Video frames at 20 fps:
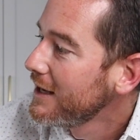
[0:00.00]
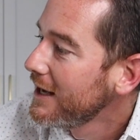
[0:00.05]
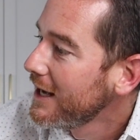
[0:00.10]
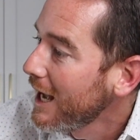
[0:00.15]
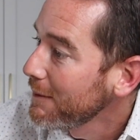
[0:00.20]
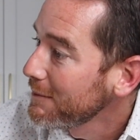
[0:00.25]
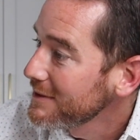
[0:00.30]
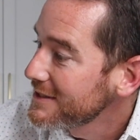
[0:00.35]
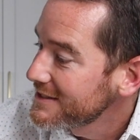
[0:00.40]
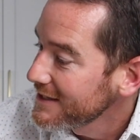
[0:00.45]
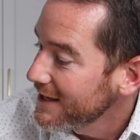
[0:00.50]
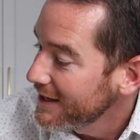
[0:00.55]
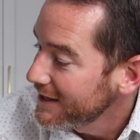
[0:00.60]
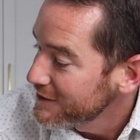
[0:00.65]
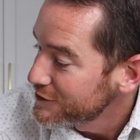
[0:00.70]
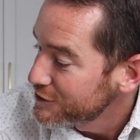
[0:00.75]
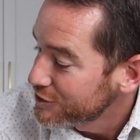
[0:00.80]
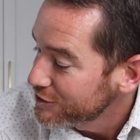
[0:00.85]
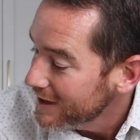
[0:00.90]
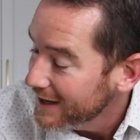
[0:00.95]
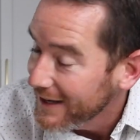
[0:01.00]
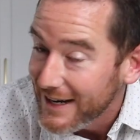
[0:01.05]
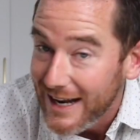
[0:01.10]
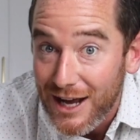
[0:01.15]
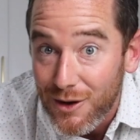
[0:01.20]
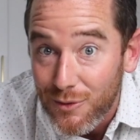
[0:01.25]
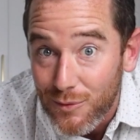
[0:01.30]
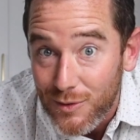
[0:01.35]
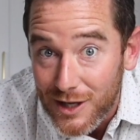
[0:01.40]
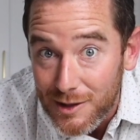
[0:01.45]
I'm excited to try it
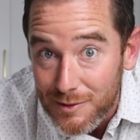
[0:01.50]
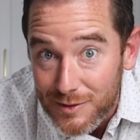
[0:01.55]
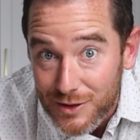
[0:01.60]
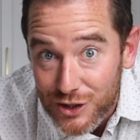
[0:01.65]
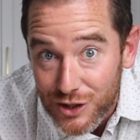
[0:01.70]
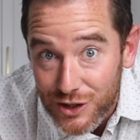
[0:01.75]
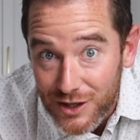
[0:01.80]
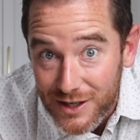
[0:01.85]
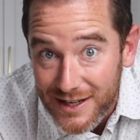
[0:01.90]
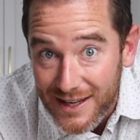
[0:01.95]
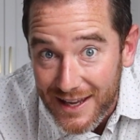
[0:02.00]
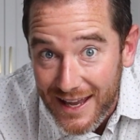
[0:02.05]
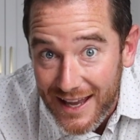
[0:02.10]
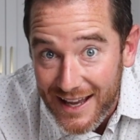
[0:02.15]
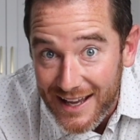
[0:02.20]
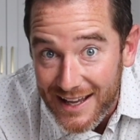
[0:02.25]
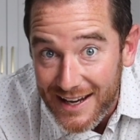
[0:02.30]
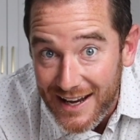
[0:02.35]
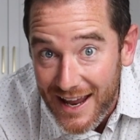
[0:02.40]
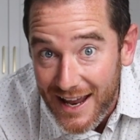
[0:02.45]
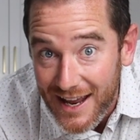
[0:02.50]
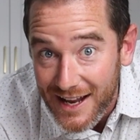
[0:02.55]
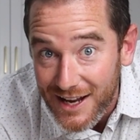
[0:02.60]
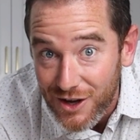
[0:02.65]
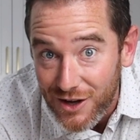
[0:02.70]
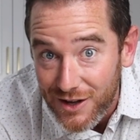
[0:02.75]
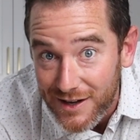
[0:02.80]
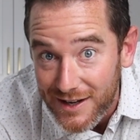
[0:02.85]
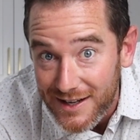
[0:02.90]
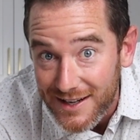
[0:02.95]
out. We're gonna cook an egg
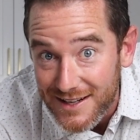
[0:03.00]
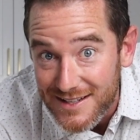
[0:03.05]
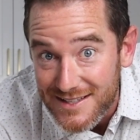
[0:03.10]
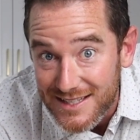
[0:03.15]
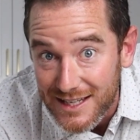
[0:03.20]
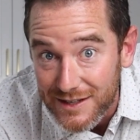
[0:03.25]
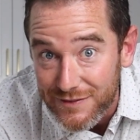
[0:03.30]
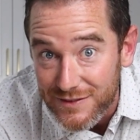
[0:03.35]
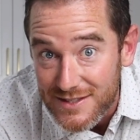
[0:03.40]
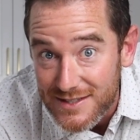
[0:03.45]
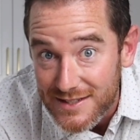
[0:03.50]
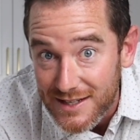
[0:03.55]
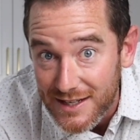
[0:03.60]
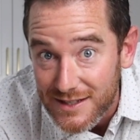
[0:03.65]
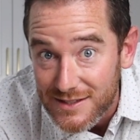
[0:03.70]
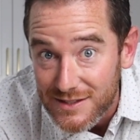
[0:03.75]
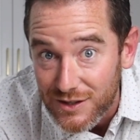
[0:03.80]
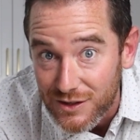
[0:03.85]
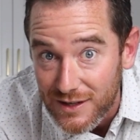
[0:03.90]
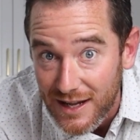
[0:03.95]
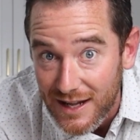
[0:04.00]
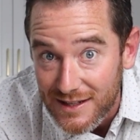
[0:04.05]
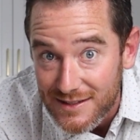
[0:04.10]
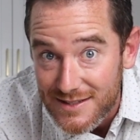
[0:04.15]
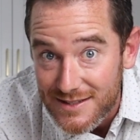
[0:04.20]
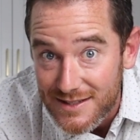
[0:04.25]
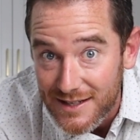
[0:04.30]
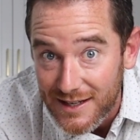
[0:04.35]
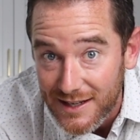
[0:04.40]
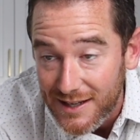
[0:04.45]
on it and see if it sticks or not
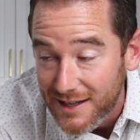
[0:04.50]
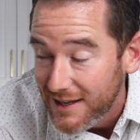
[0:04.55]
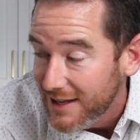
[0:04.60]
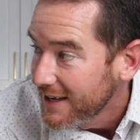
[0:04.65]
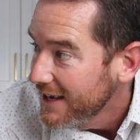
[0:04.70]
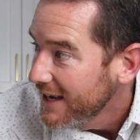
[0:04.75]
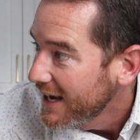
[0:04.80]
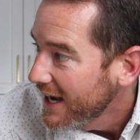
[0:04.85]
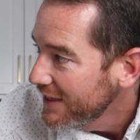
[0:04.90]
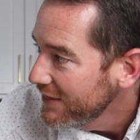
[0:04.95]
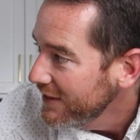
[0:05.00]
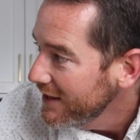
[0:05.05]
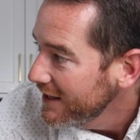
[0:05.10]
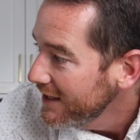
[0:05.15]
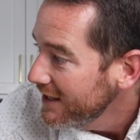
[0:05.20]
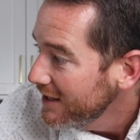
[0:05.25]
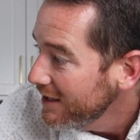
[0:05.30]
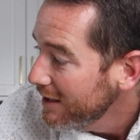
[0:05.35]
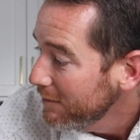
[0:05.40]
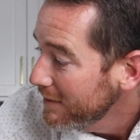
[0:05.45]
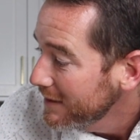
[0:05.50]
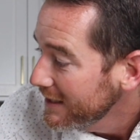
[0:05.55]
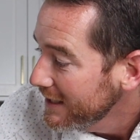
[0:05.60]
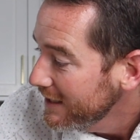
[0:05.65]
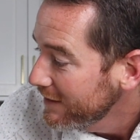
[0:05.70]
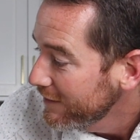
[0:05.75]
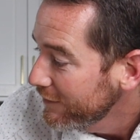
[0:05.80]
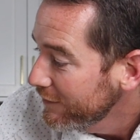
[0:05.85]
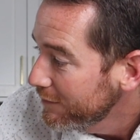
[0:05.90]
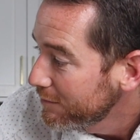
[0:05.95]
stick. And then I'm gonna
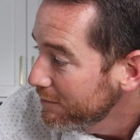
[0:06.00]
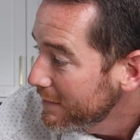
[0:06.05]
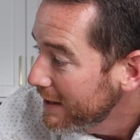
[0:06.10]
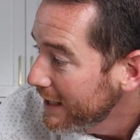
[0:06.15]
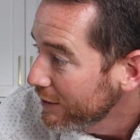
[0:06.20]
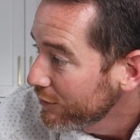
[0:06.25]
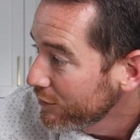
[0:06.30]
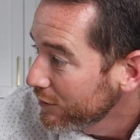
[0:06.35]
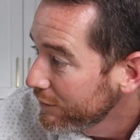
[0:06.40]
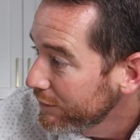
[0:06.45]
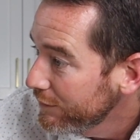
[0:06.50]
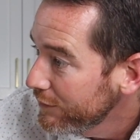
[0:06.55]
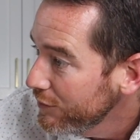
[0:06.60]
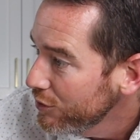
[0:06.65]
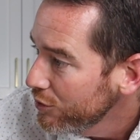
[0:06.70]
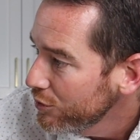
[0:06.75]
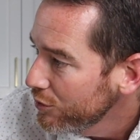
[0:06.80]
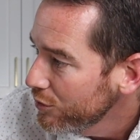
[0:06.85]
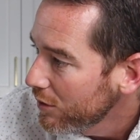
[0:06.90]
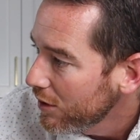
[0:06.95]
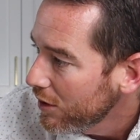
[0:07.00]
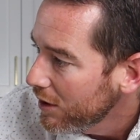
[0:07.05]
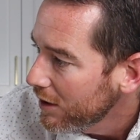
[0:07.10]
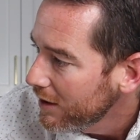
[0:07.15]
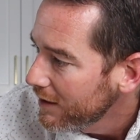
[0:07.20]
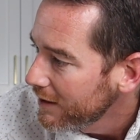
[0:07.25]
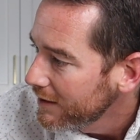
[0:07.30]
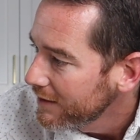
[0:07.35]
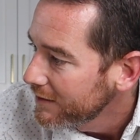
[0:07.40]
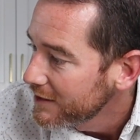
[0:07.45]
give my review
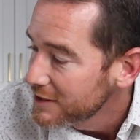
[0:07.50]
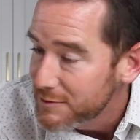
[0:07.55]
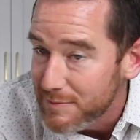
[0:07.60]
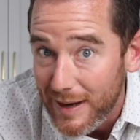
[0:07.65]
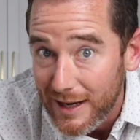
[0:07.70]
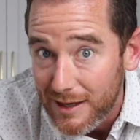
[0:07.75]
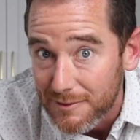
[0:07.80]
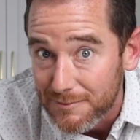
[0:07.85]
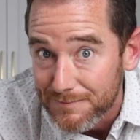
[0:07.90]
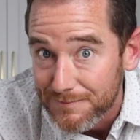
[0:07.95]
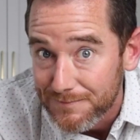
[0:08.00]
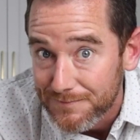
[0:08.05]
on this pan.